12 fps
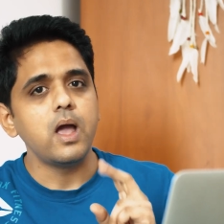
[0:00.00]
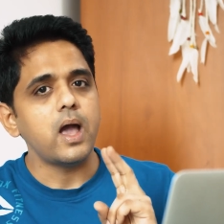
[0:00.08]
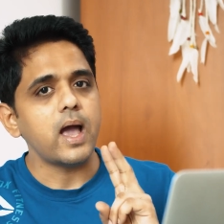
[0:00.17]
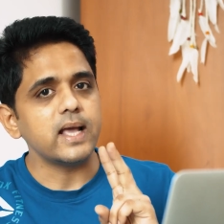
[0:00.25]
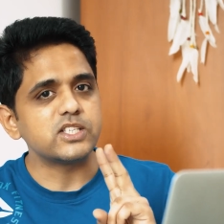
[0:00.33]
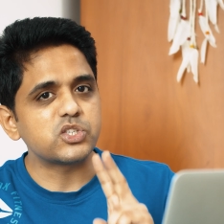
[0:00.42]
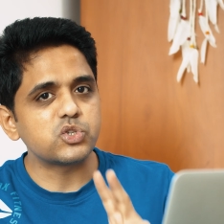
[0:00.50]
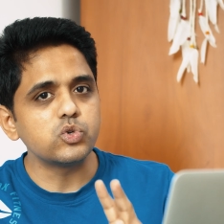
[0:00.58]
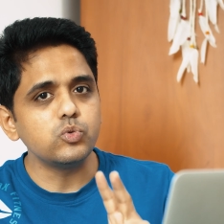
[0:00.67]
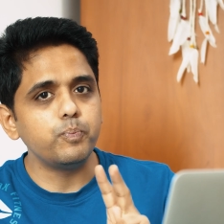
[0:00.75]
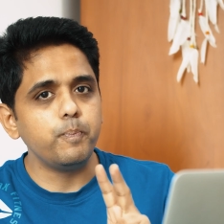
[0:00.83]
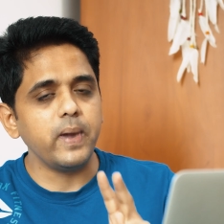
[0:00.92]
has two
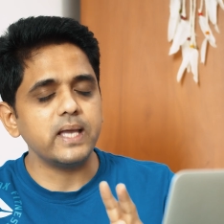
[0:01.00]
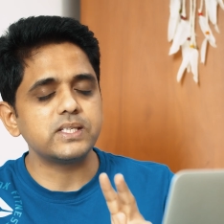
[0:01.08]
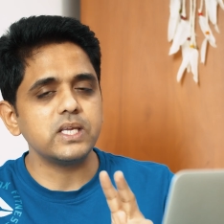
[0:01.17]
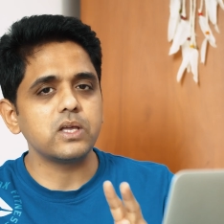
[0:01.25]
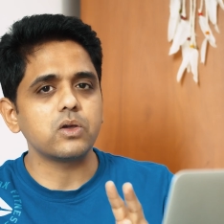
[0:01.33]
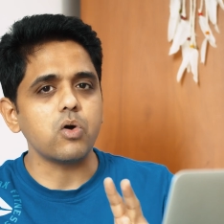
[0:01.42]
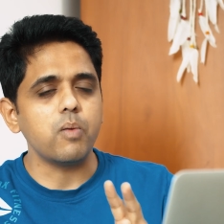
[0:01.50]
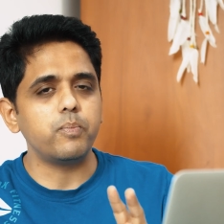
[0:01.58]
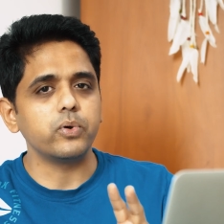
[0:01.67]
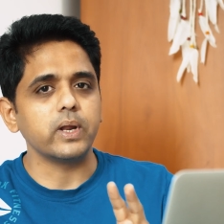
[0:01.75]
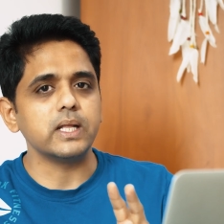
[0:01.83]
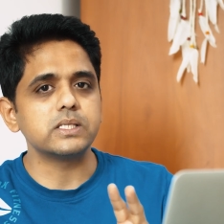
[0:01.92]
basic
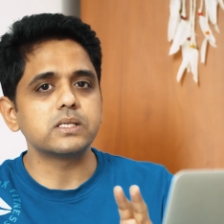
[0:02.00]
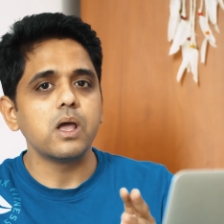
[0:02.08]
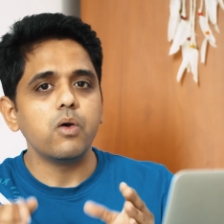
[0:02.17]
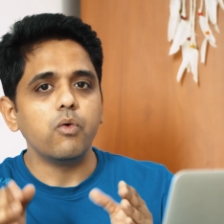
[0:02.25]
components